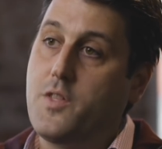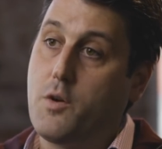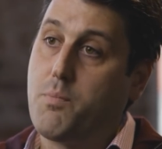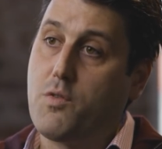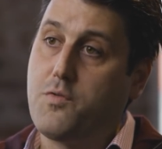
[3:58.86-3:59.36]

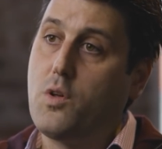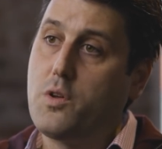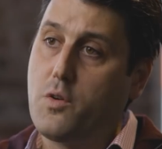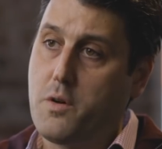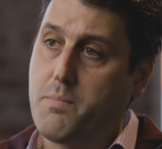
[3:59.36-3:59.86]
their
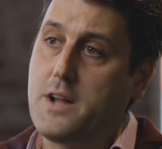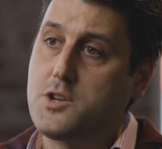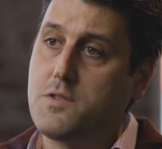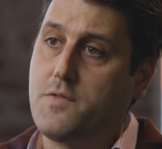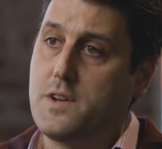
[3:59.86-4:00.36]
portfolio, their
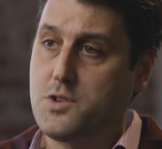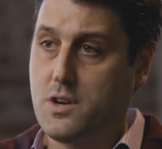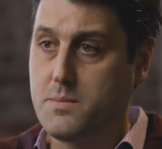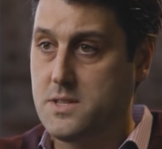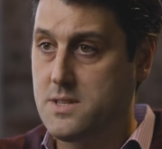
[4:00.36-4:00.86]
pension funds are
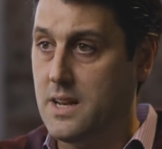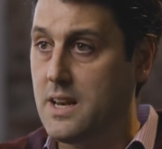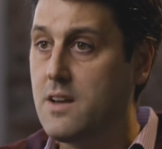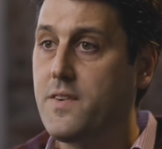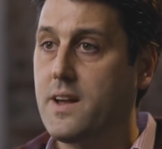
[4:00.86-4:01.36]
going to be
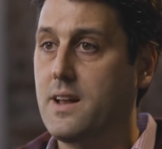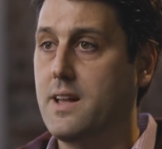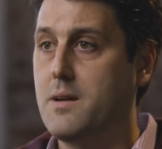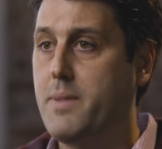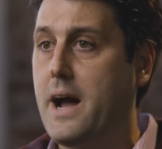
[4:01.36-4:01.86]

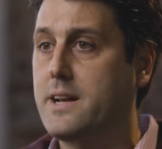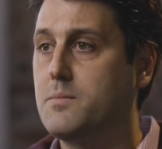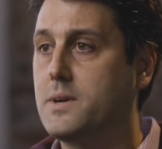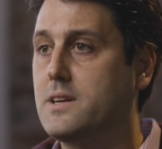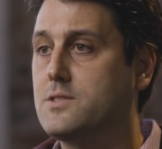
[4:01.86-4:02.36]
significantly
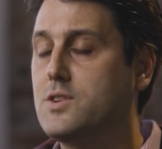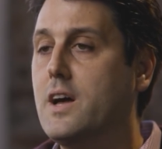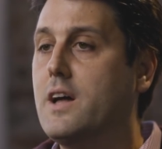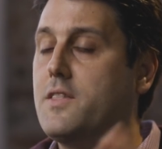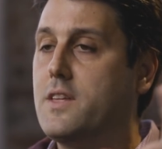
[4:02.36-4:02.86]
impacted because
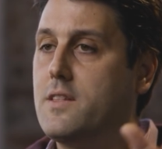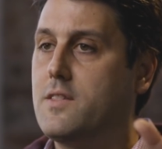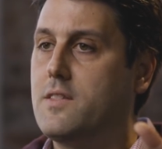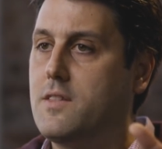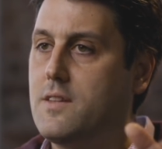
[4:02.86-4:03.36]

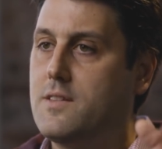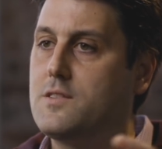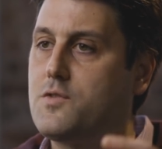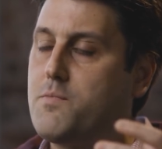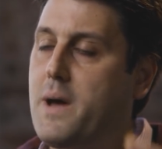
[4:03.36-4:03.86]

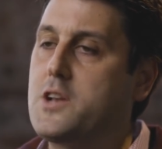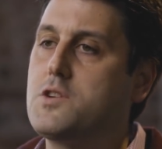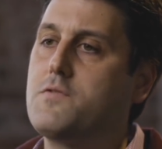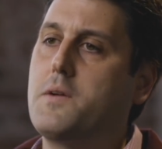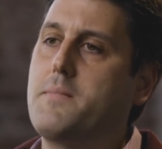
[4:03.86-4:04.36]
these
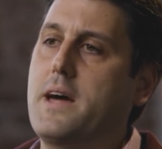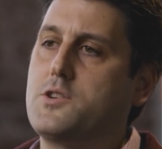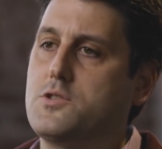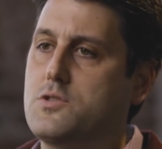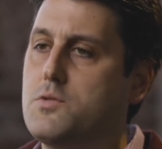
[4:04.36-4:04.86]
pension fund
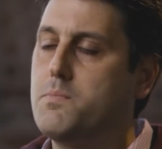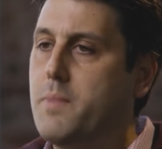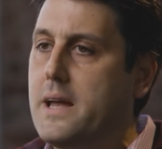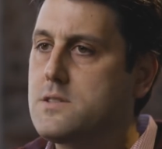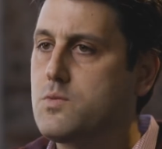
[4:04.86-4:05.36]
managers,
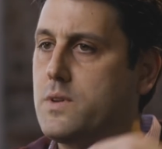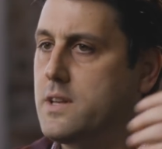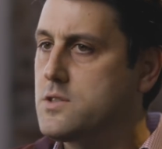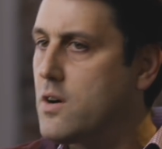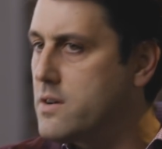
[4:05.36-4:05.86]
base when
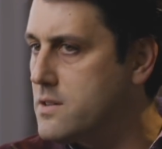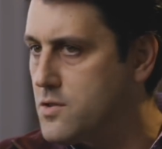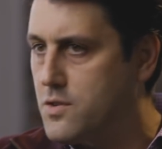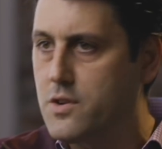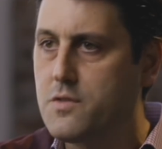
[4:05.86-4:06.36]
they started
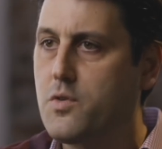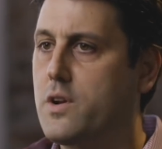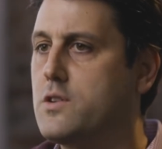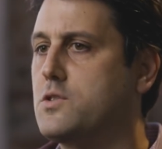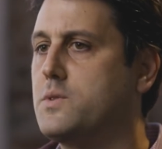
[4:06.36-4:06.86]
this 30,
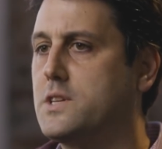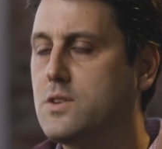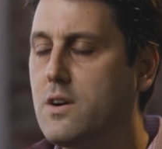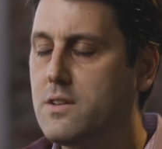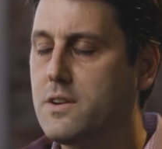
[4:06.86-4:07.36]
40 years ago, when they
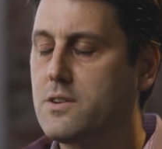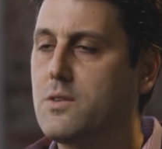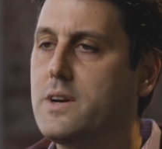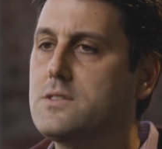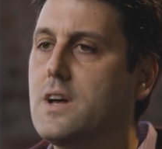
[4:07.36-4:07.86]
started in their
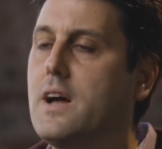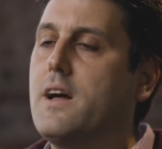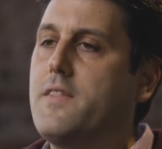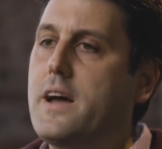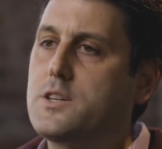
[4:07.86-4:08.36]
careers,
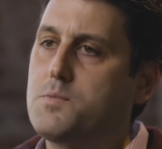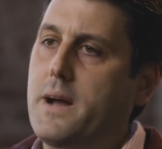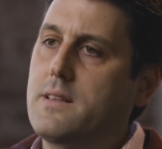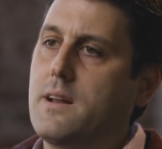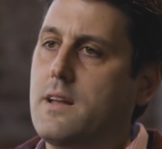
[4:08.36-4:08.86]
they
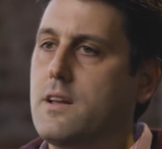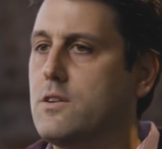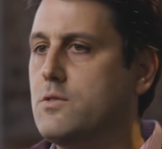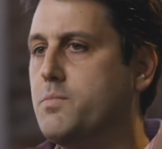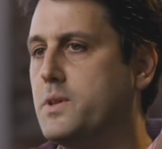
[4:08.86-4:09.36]
expected it, you
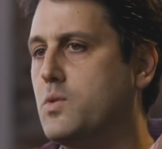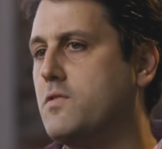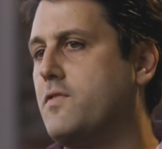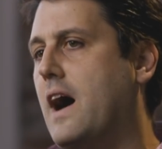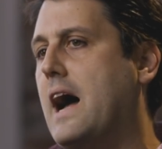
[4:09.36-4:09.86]
know, between
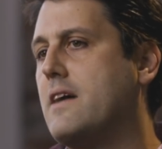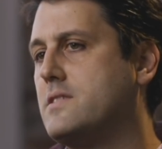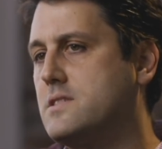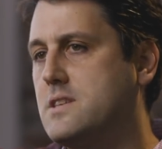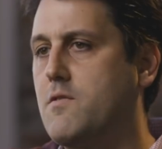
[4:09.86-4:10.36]
5
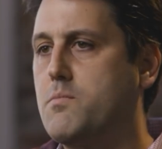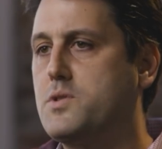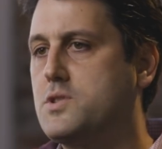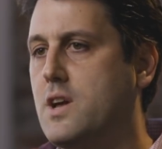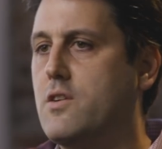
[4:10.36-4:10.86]
and
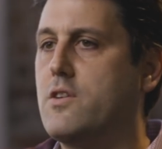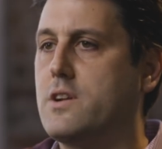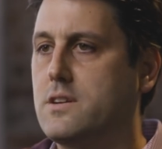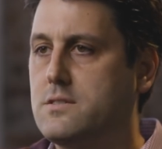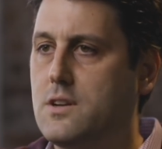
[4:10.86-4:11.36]
7%
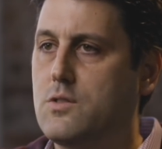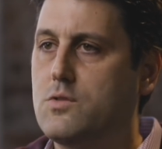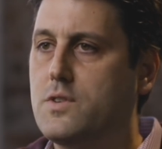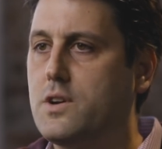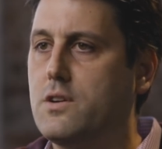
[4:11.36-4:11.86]
earnings year
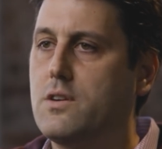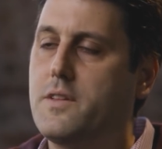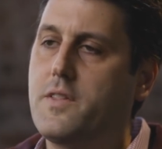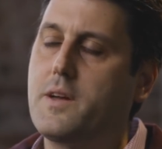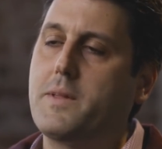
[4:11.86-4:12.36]
over year on
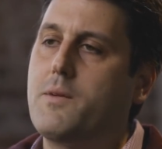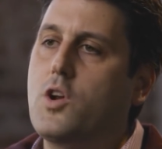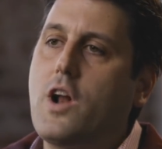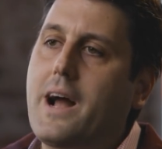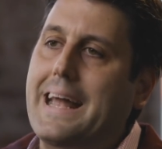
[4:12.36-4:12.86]
the thing, but
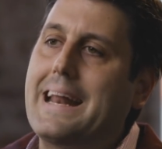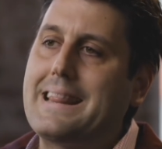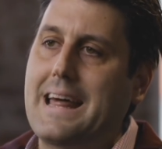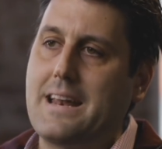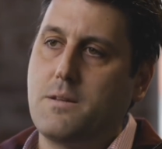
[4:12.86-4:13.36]
you're not
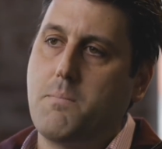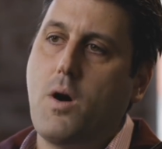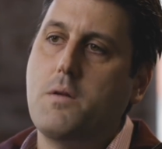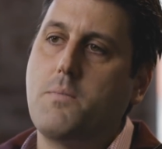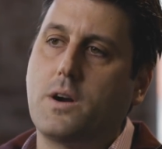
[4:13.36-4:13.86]
getting that in the
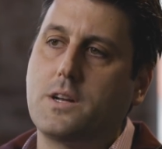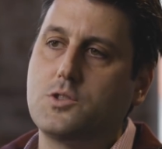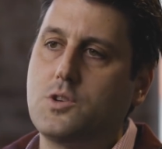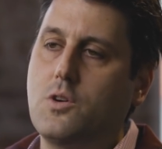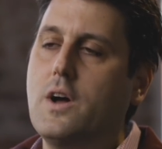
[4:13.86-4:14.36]
bond market.
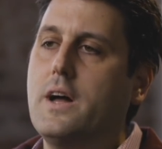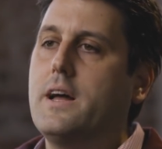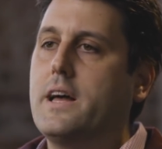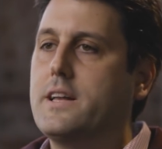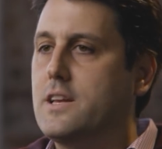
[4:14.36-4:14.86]
So
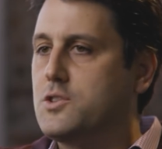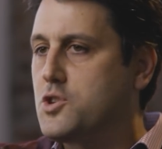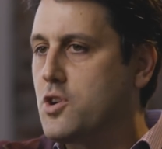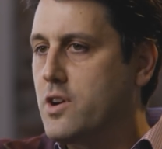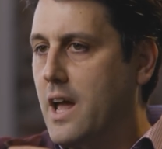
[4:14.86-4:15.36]
it's
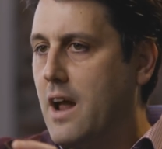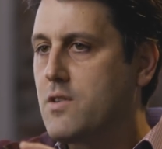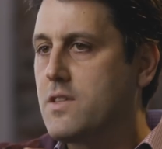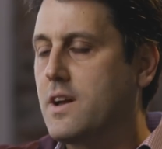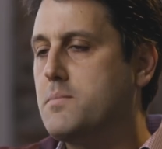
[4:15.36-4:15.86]
churning
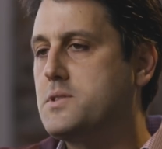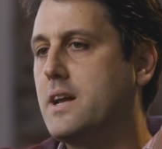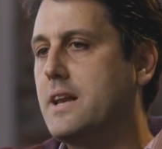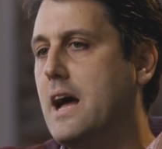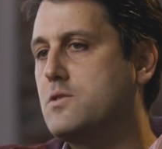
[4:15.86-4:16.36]
everything
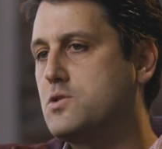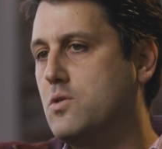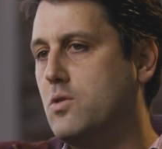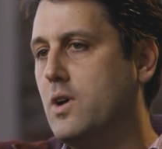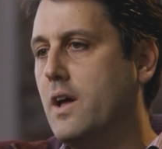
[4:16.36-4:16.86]
upside down.
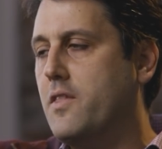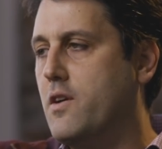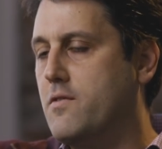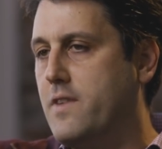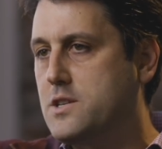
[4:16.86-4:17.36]
So
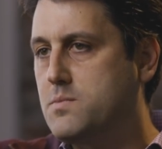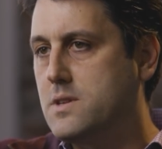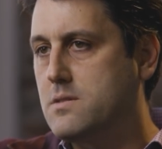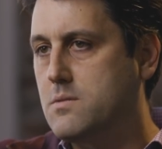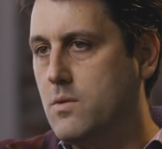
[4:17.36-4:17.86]
their
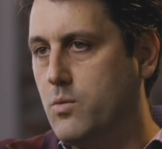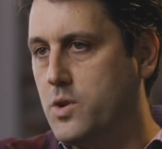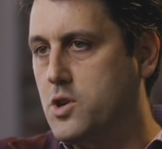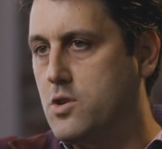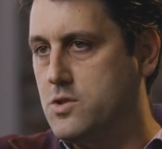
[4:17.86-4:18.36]
investment
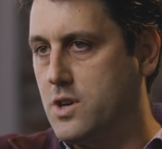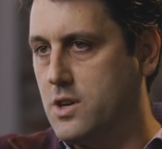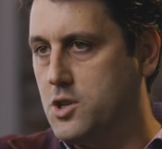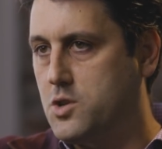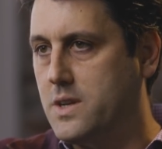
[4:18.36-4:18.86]
returns are going
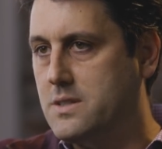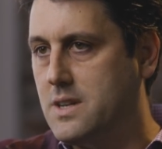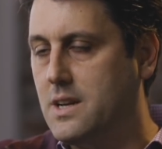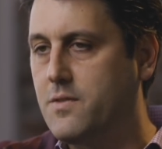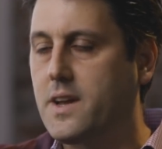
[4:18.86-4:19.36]
to shrink
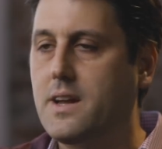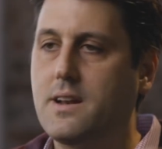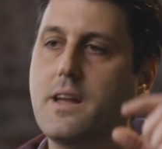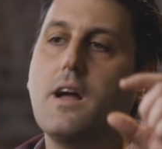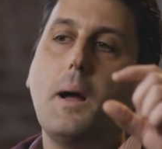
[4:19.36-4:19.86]

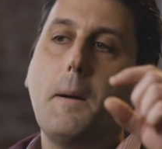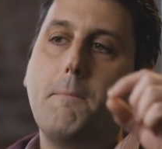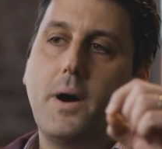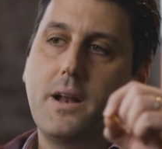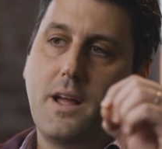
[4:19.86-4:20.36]
significantly,
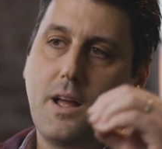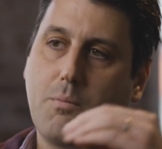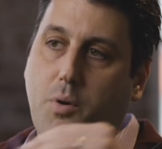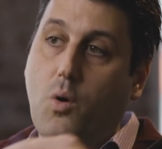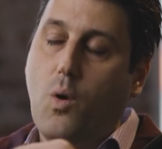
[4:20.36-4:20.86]
but
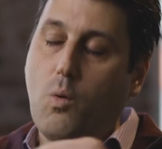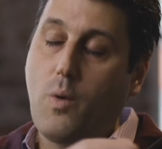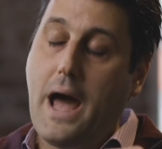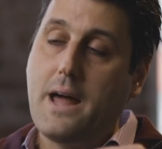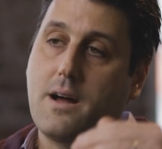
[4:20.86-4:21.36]
pro
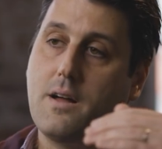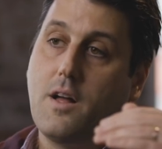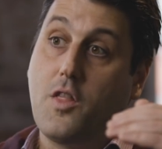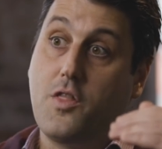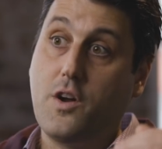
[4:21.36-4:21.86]
rata,
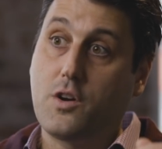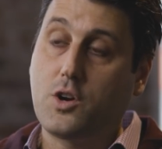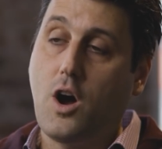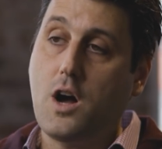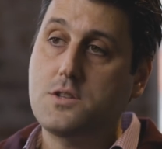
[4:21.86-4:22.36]
their
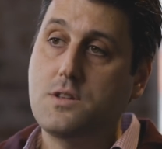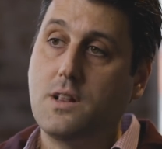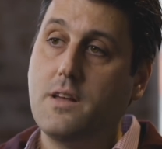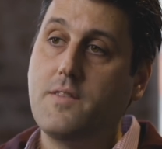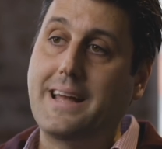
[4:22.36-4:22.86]
cost of
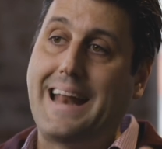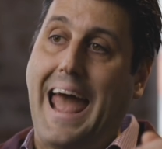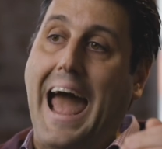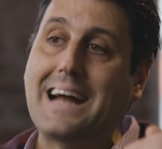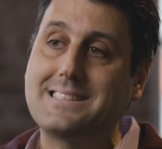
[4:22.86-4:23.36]
living and
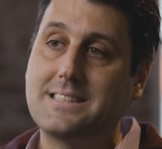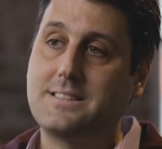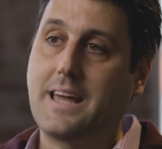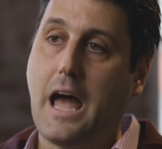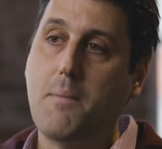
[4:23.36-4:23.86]
access
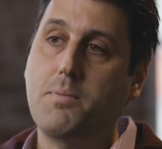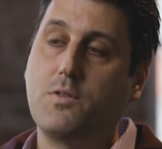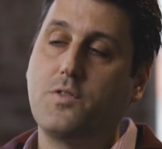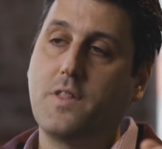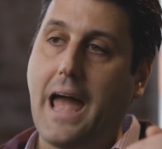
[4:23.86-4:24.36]
to capital
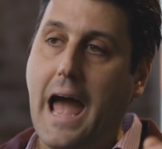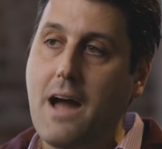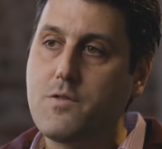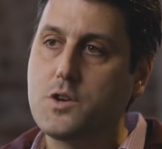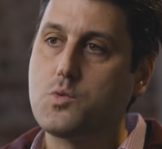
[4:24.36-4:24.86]
for the
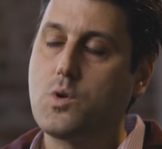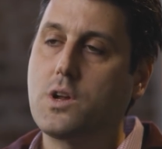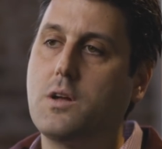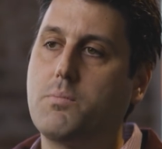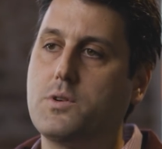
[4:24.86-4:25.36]
average
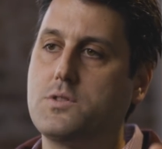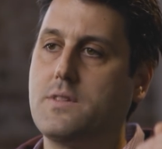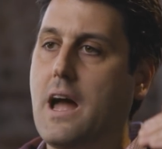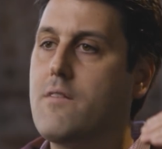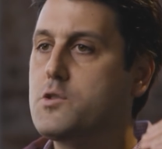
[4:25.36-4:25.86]
working person,
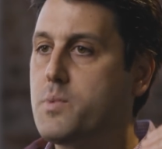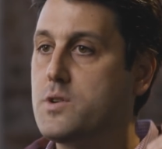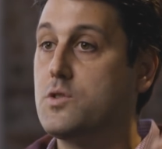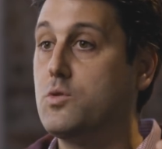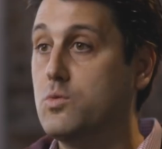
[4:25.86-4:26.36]
the average person